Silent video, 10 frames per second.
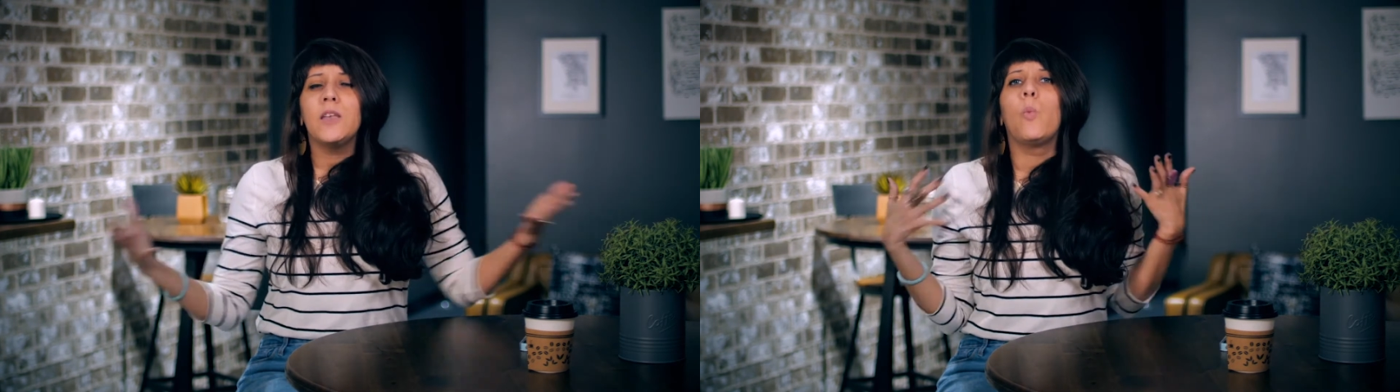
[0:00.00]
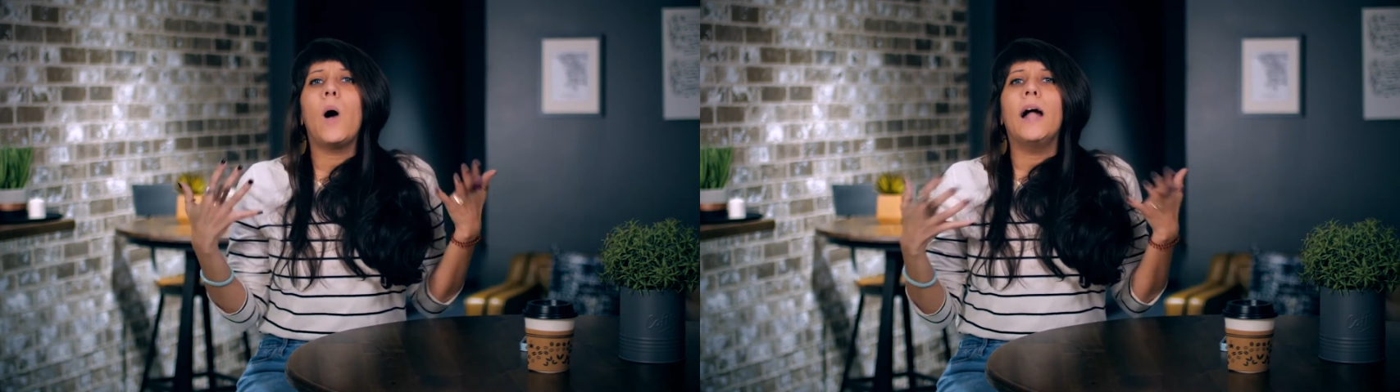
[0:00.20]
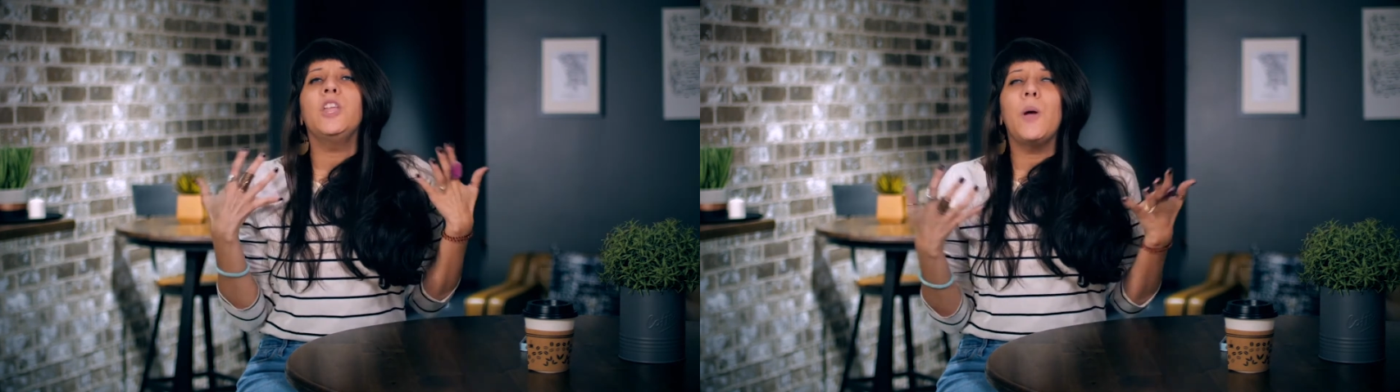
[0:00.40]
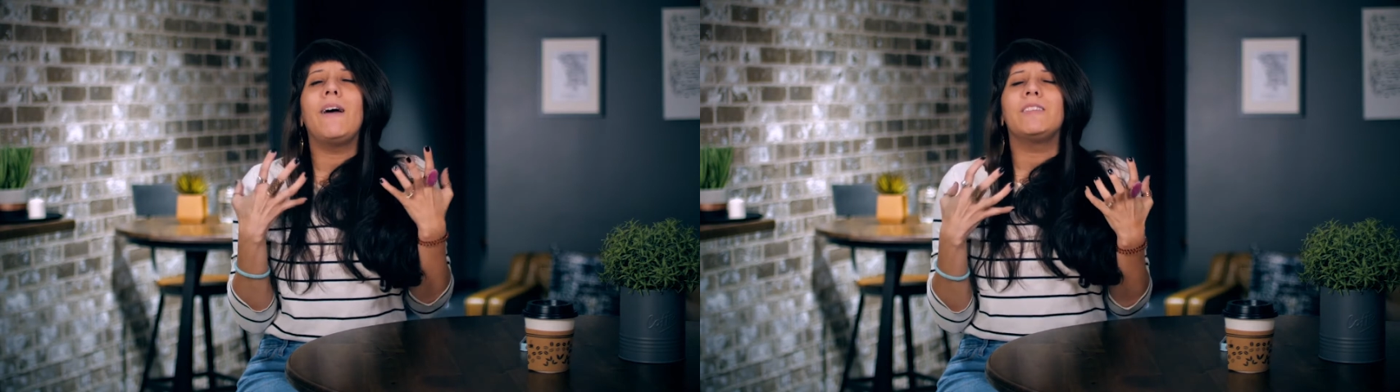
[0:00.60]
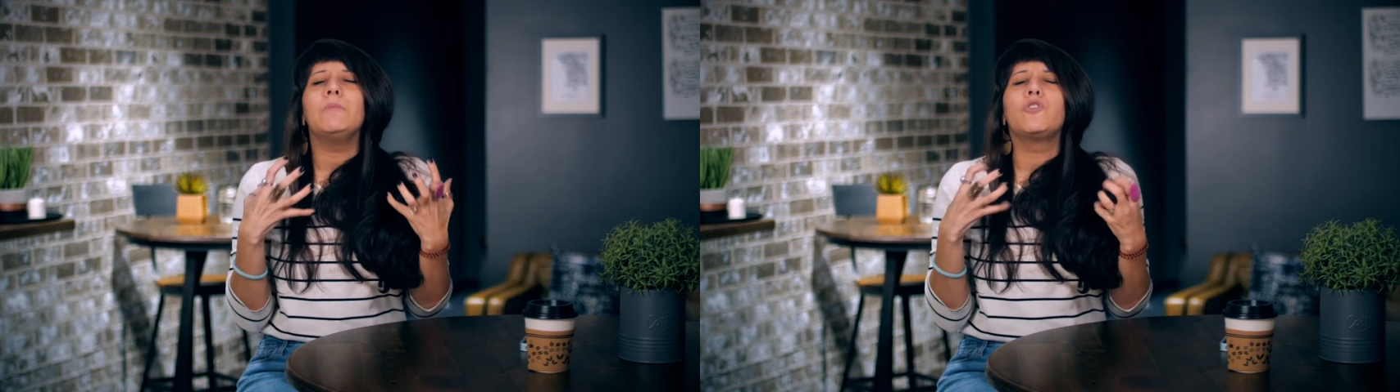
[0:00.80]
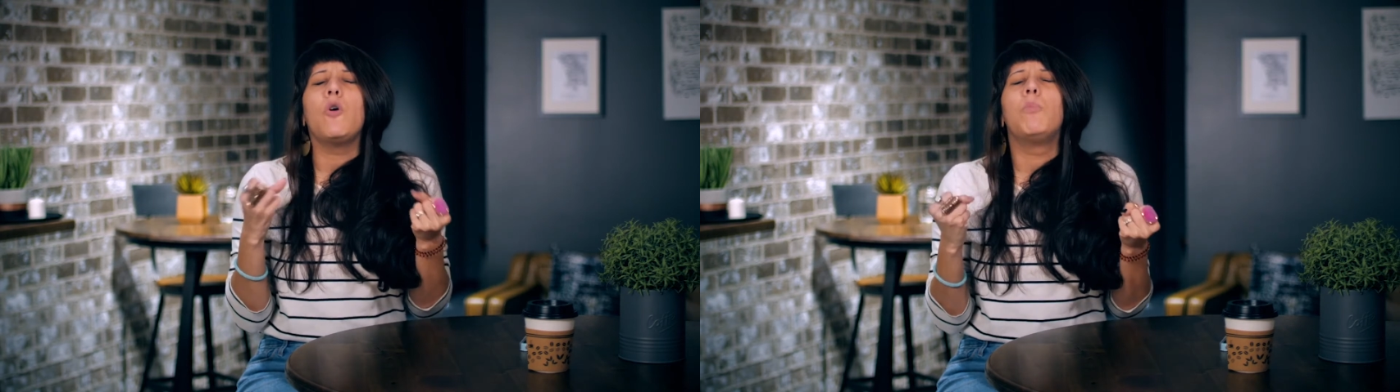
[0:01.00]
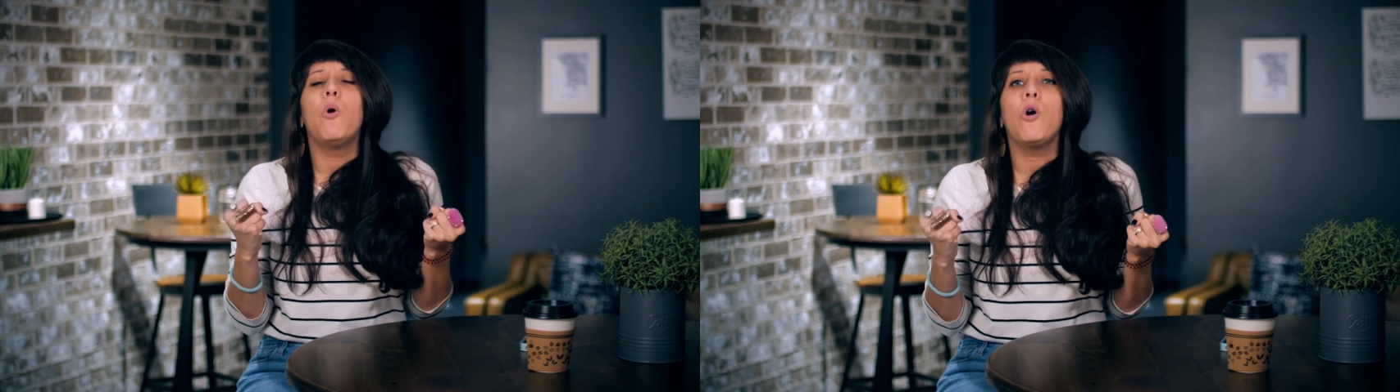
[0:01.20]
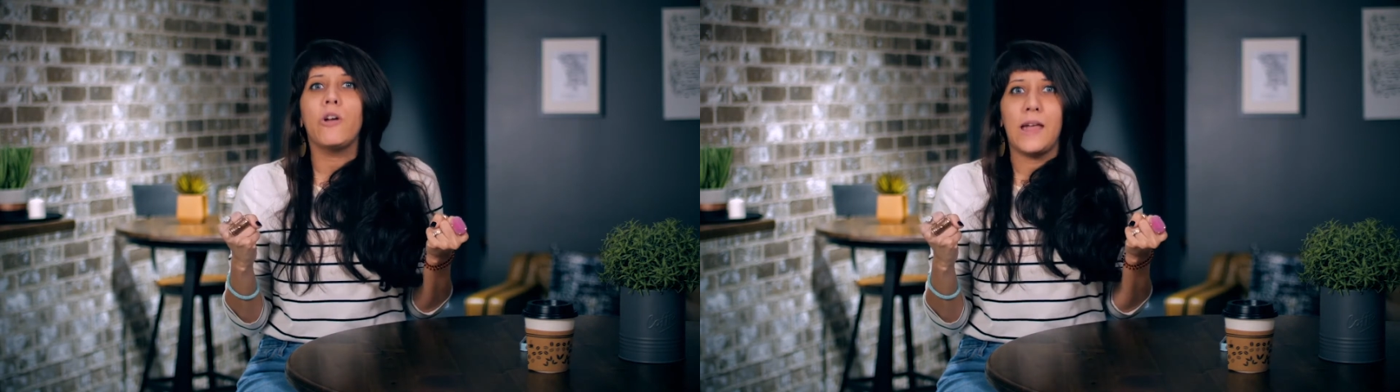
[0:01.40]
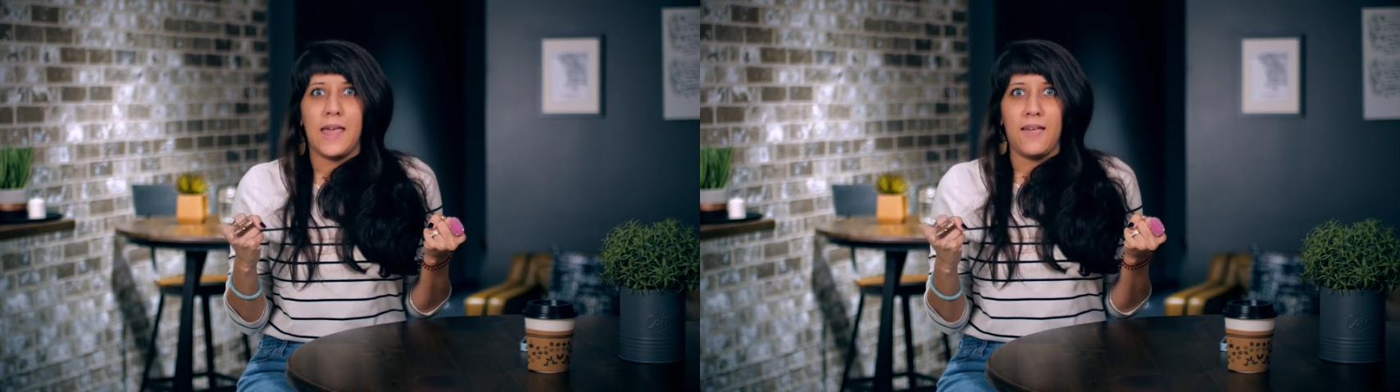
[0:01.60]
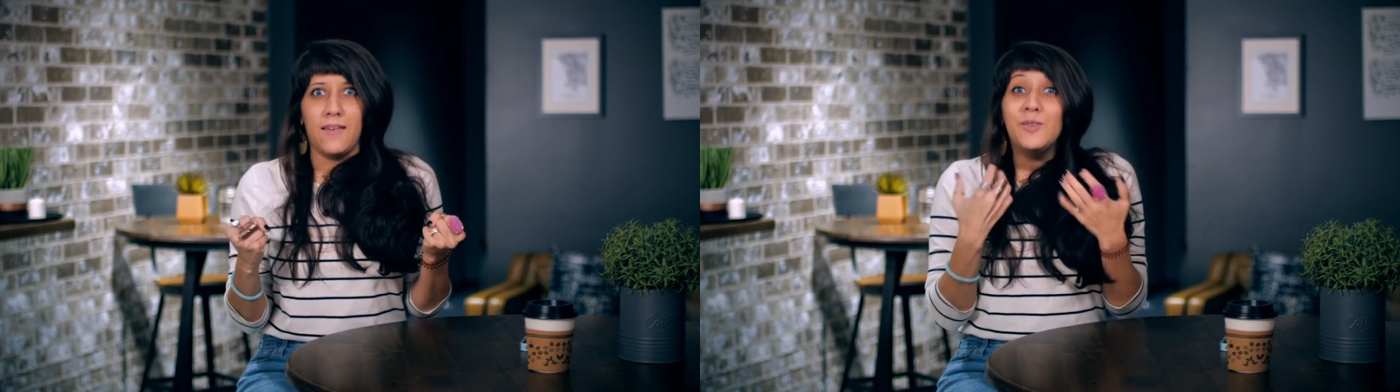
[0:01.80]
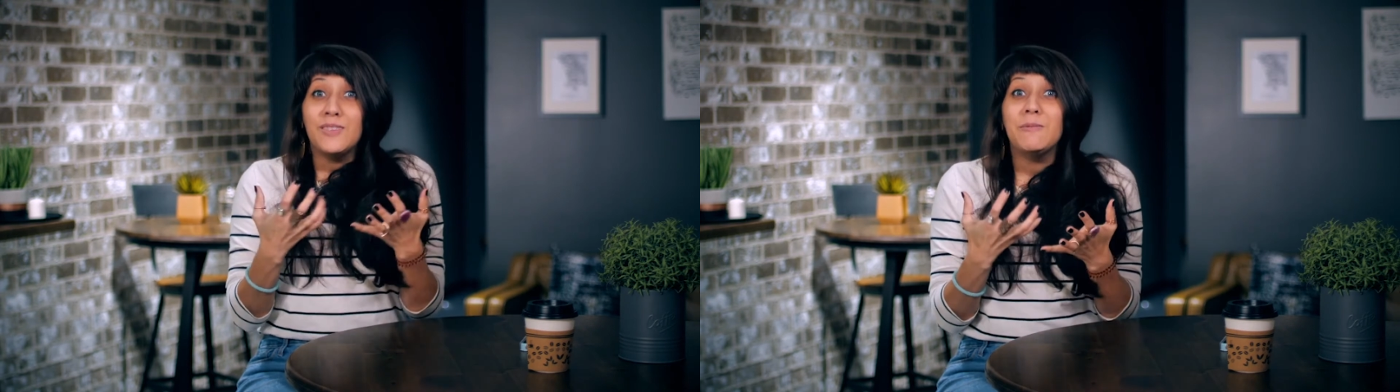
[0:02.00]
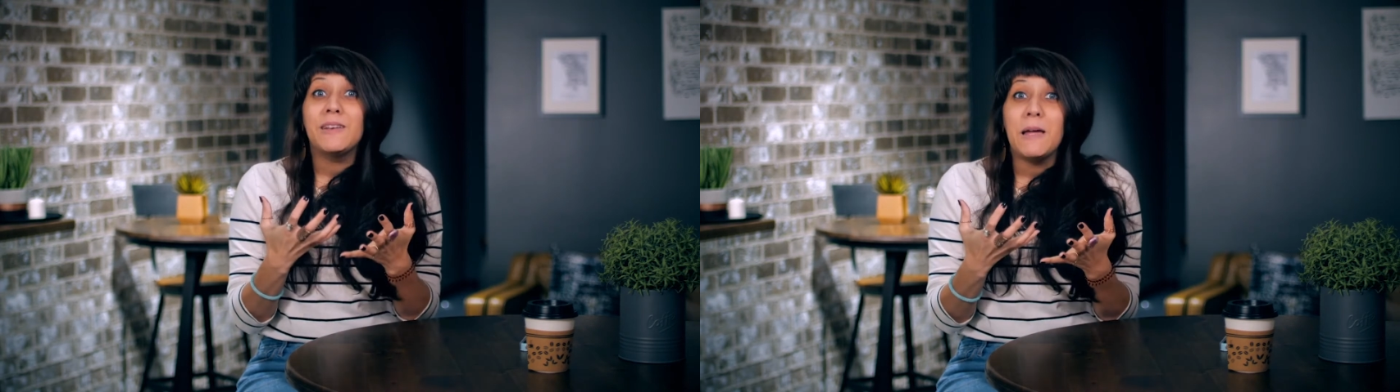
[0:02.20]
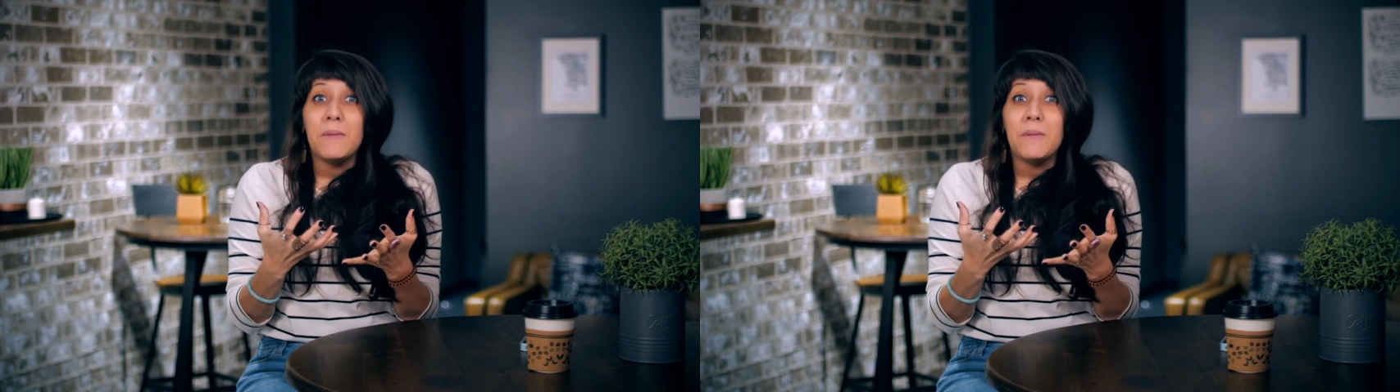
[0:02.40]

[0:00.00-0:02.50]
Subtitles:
and why do you have to be so boring? You see what I